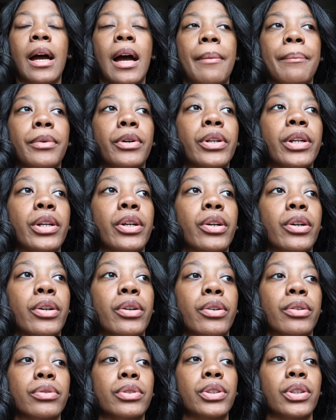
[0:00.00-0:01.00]
I'm gonna
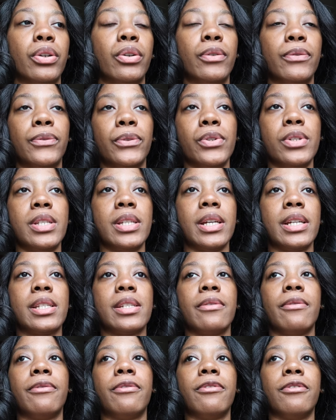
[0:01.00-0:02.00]
go to Whole Foods to get
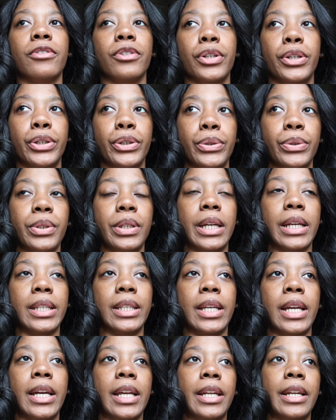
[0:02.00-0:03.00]
some fruit and
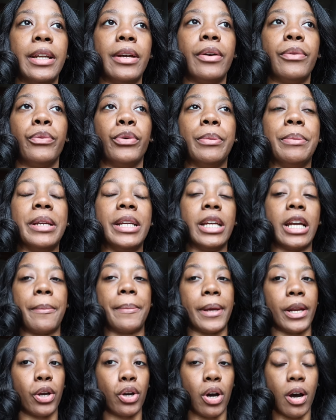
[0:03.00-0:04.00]
then we're meeting up
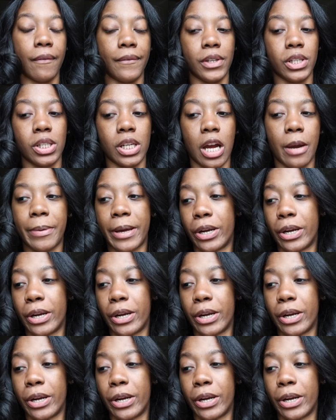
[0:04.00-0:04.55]
at a coffee shop.